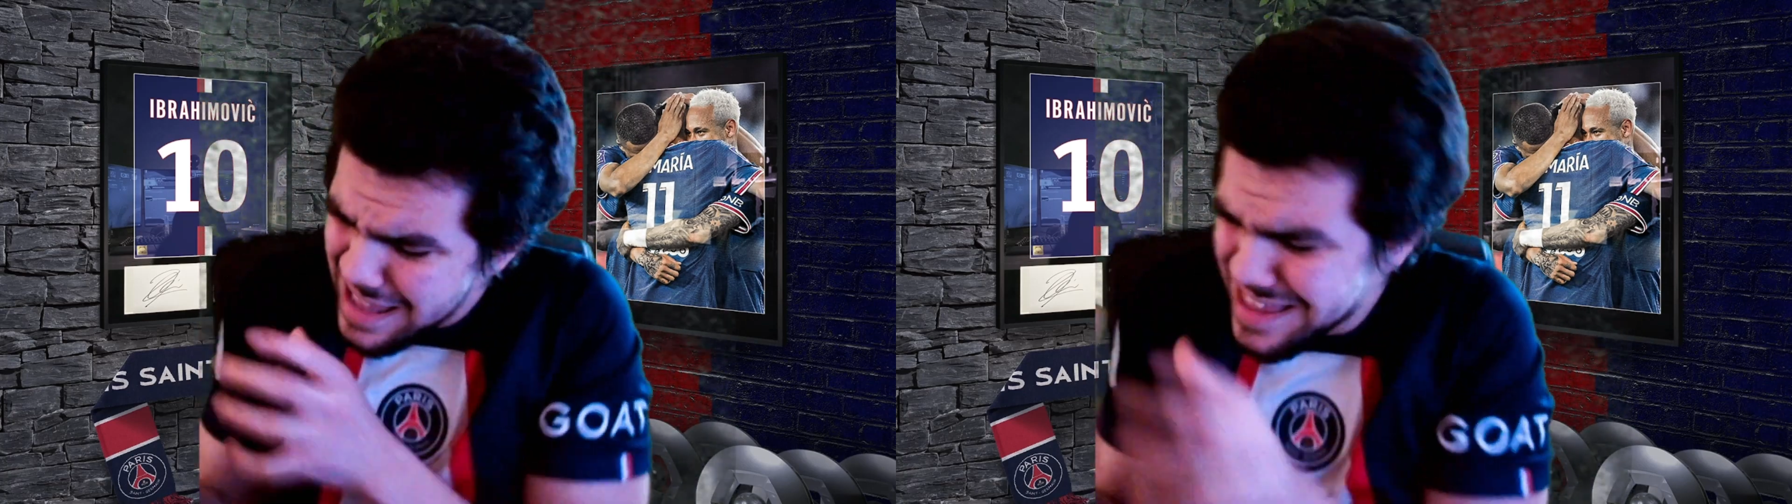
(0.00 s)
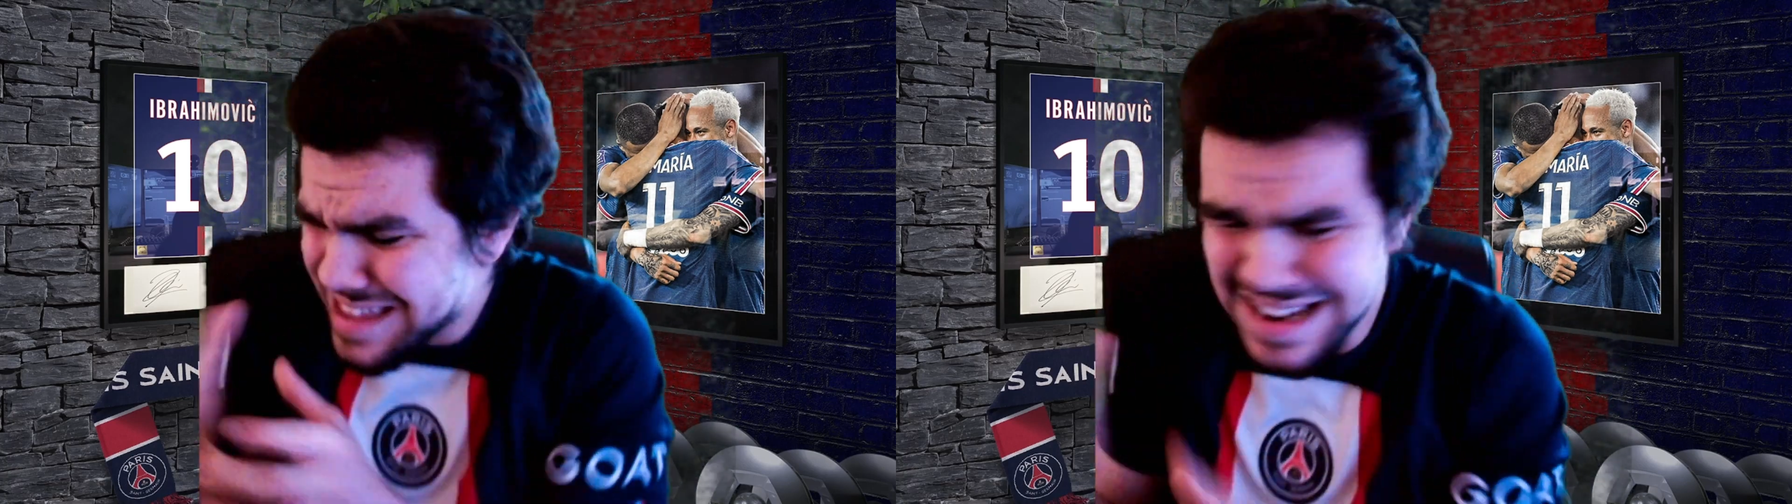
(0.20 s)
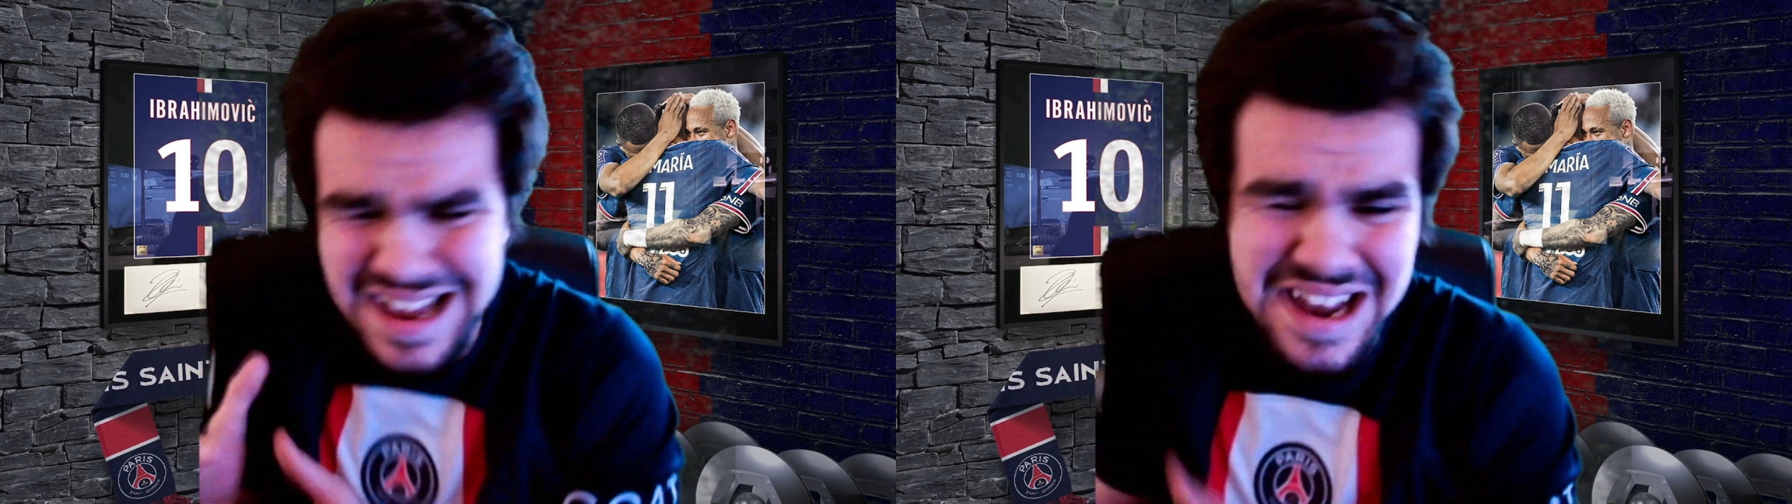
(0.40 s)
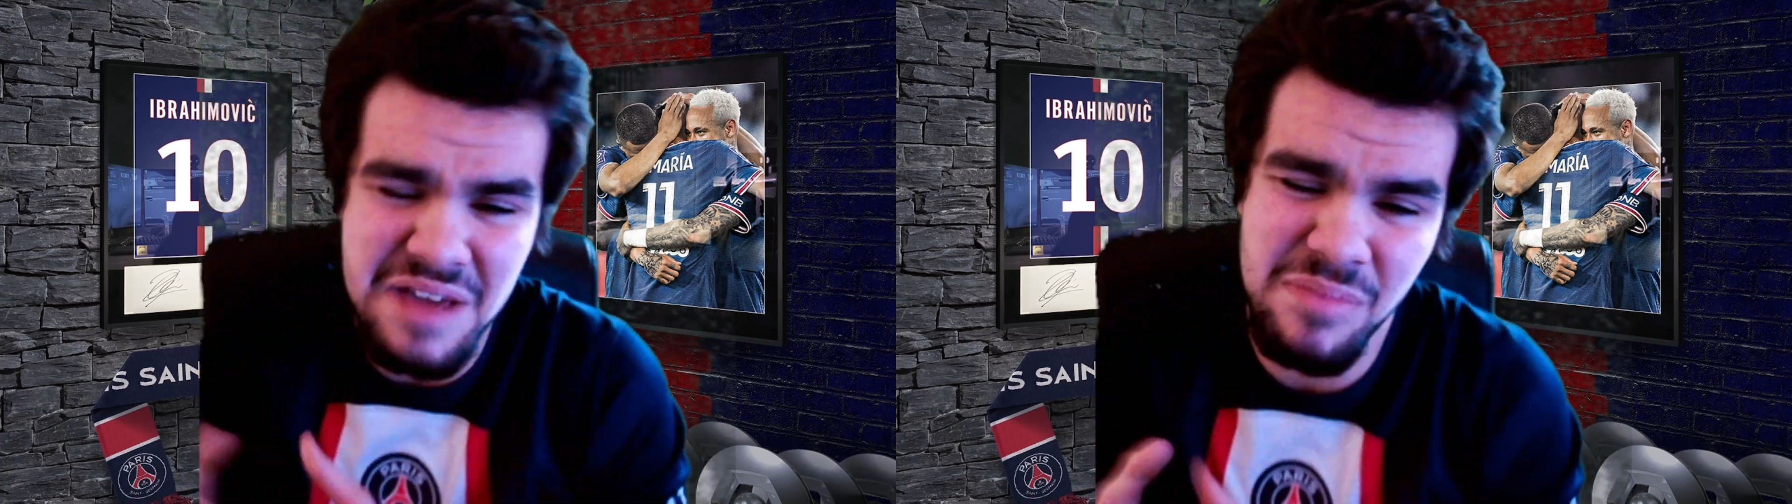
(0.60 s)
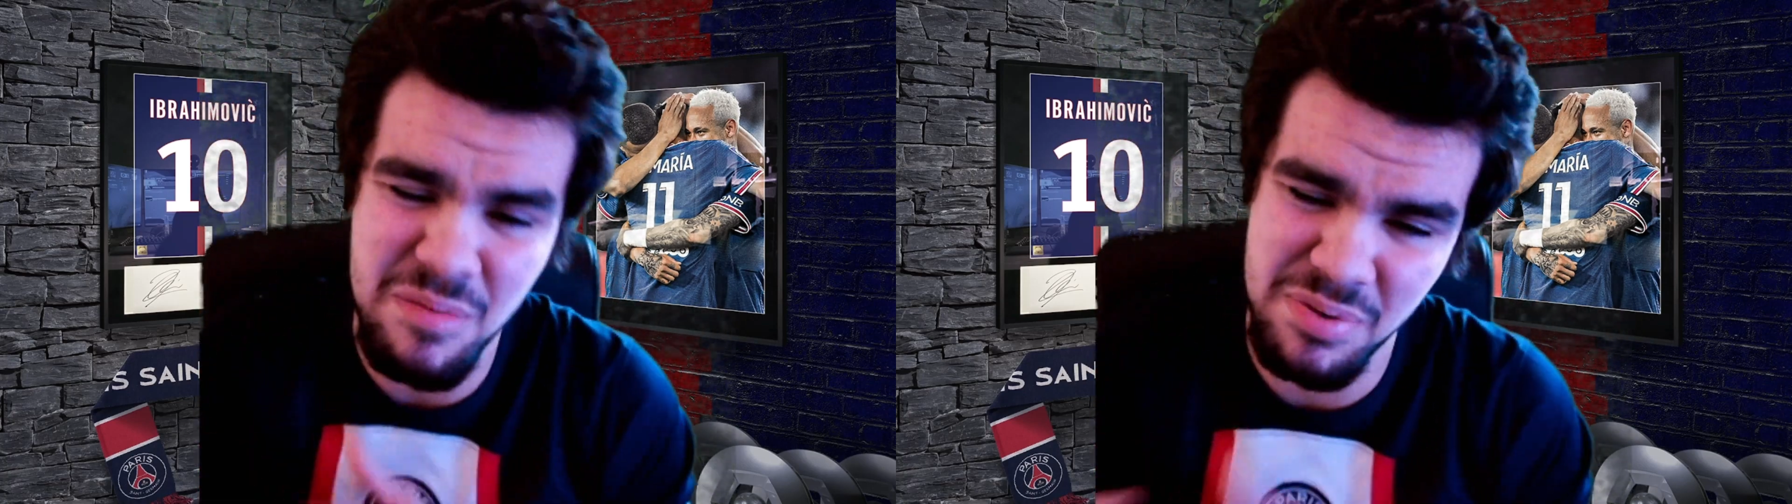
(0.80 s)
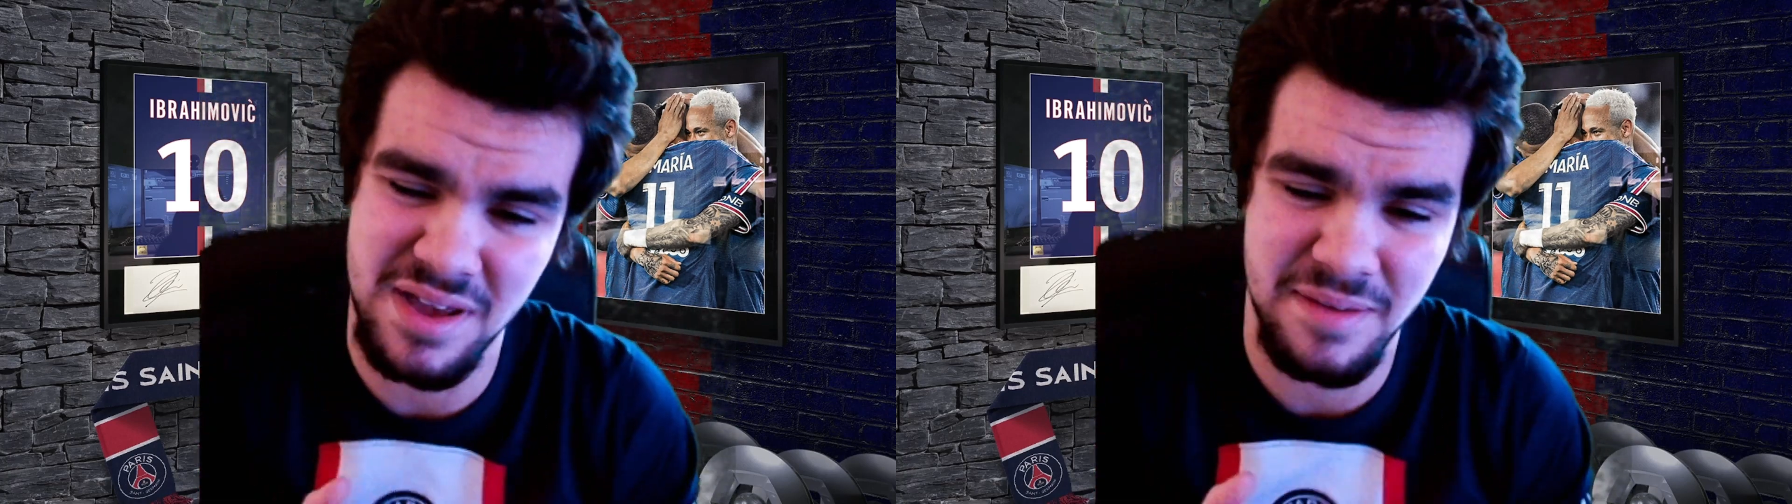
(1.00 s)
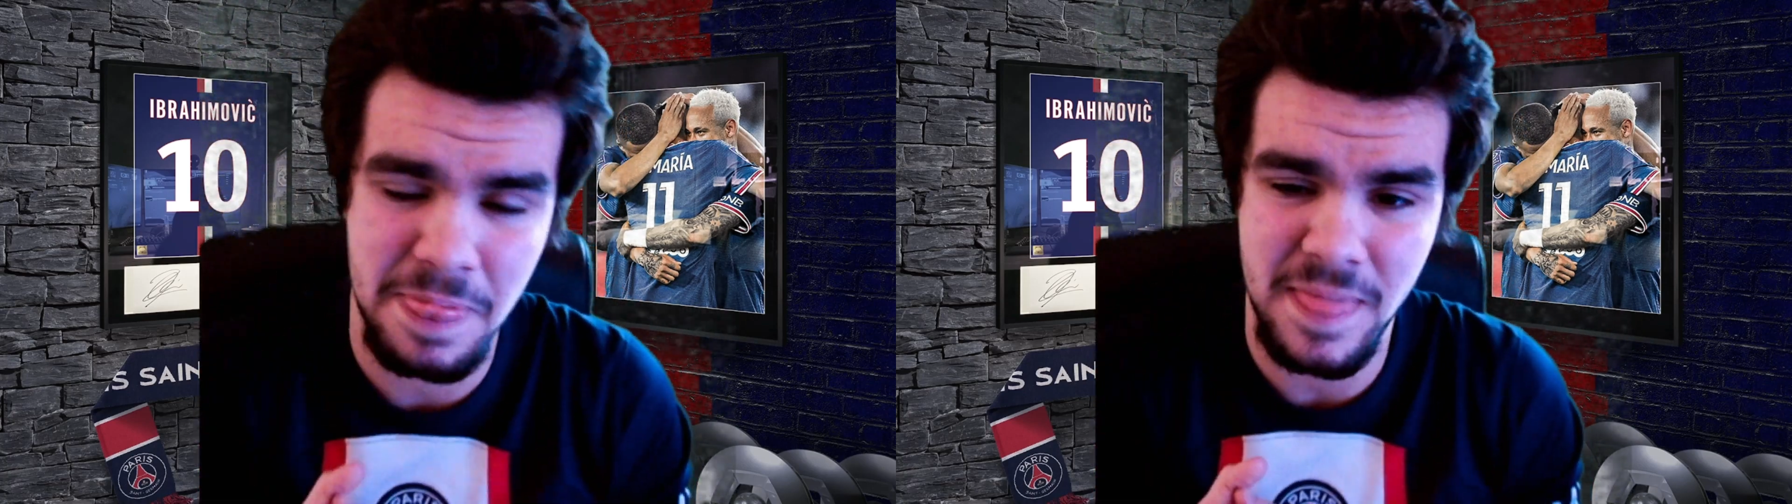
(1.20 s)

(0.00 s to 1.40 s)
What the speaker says: Kylian Mbappe.